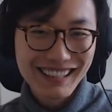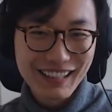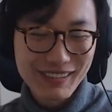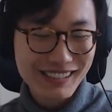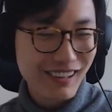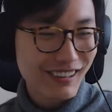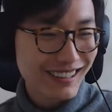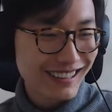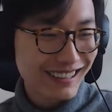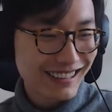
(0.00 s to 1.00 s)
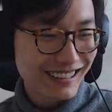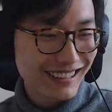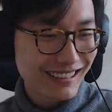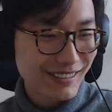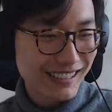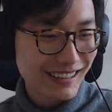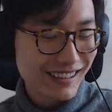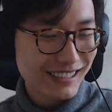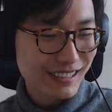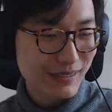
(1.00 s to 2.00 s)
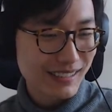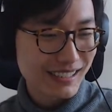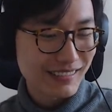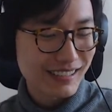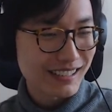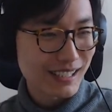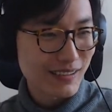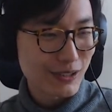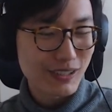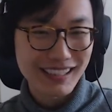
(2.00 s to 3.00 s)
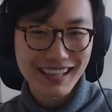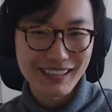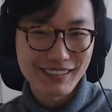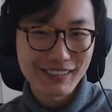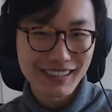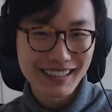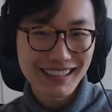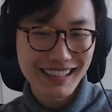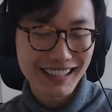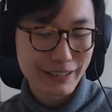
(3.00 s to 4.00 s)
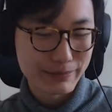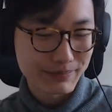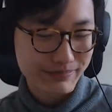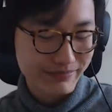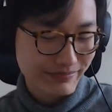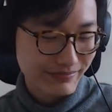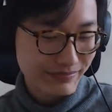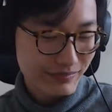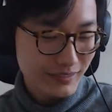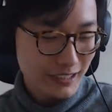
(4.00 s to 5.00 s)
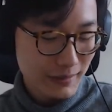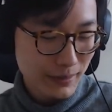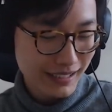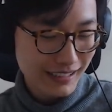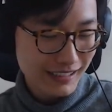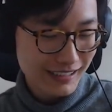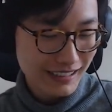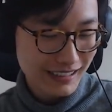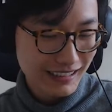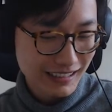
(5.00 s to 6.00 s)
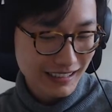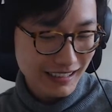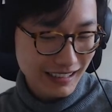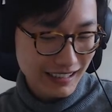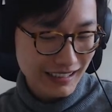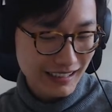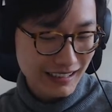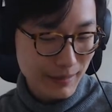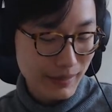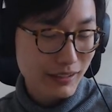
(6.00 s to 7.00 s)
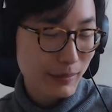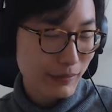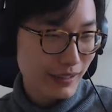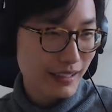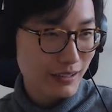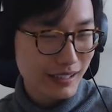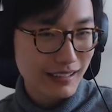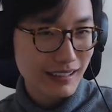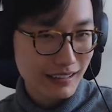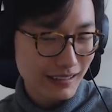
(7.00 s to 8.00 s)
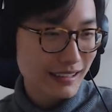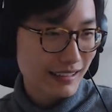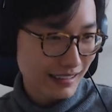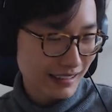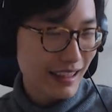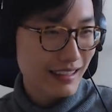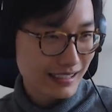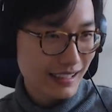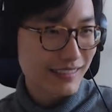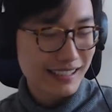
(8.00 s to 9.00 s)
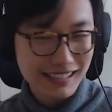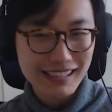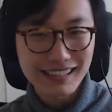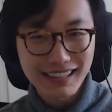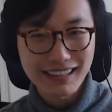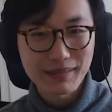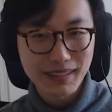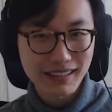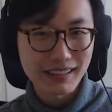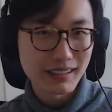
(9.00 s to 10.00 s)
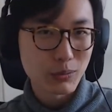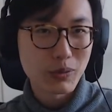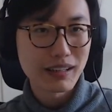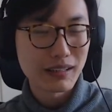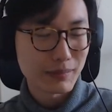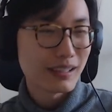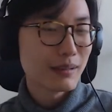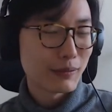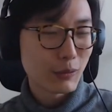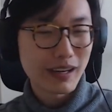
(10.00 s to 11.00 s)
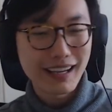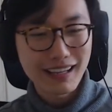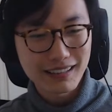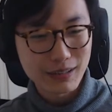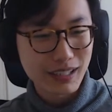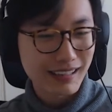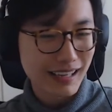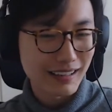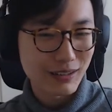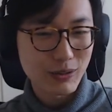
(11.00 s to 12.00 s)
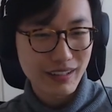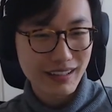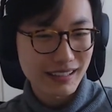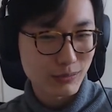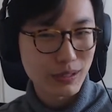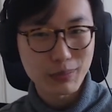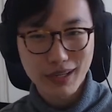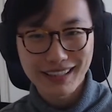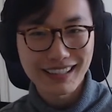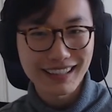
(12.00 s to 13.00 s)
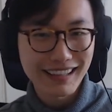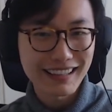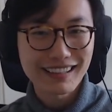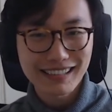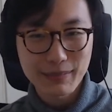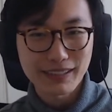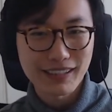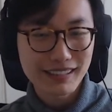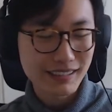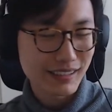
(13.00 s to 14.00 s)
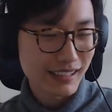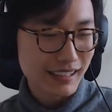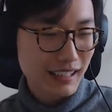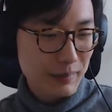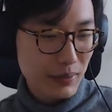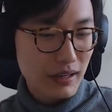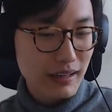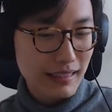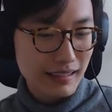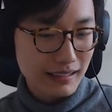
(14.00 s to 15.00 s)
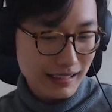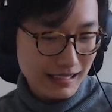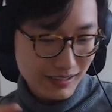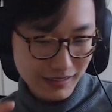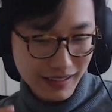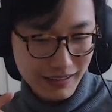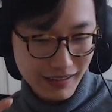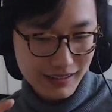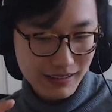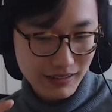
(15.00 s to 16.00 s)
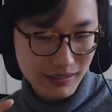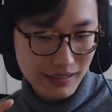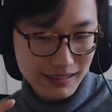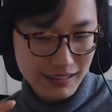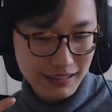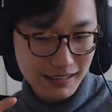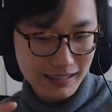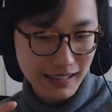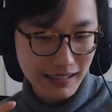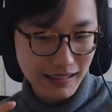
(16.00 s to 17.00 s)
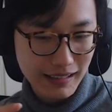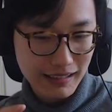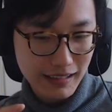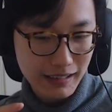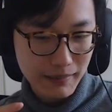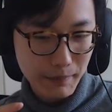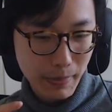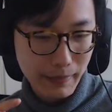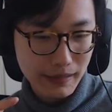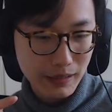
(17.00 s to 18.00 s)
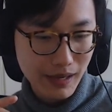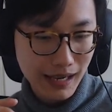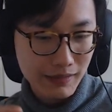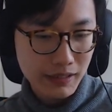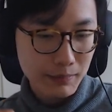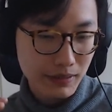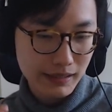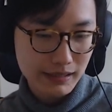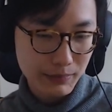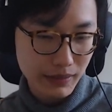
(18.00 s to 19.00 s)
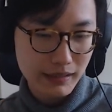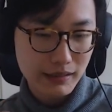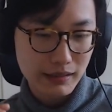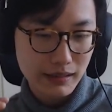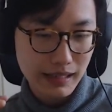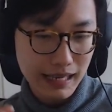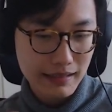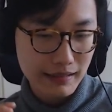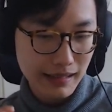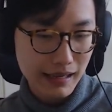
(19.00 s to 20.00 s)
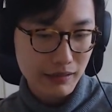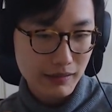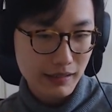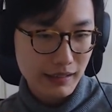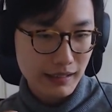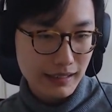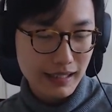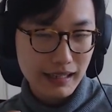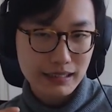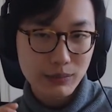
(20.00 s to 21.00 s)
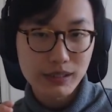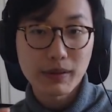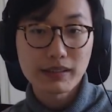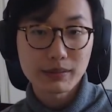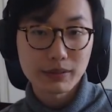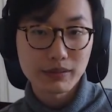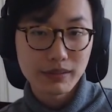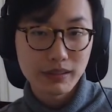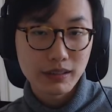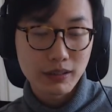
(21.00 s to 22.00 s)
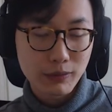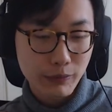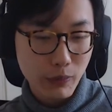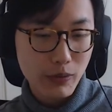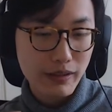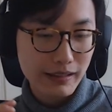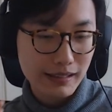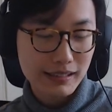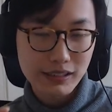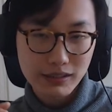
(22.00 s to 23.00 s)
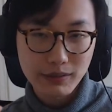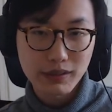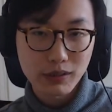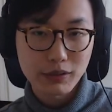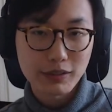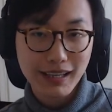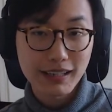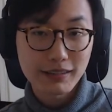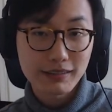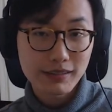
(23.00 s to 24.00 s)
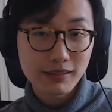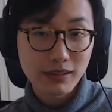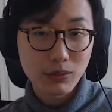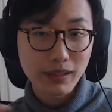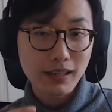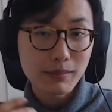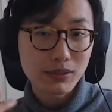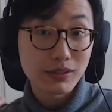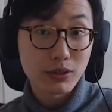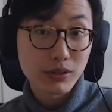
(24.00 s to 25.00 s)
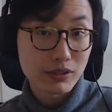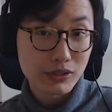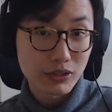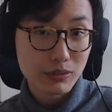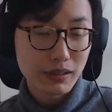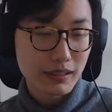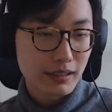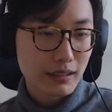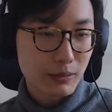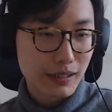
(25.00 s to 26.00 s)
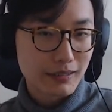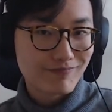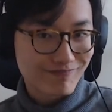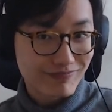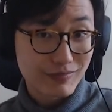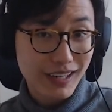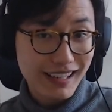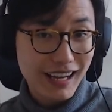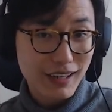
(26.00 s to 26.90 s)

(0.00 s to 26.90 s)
like we saw uh, uh, uh, the recent lawsuit from the CFTC with Ooki DAO, right? Um, because uh, uh, I mean, to be fair, like Ooki, like the, the CFTC sent them like a warning beforehand. Ooki DAO ignored it. They rebranded, and then they got slapped with a lawsuit. But the details of that lawsuit essentially say that um, you know every participant in the DAO is actually responsible for the decision of the overall DAO. So when it comes to you know who do you sue, well, right now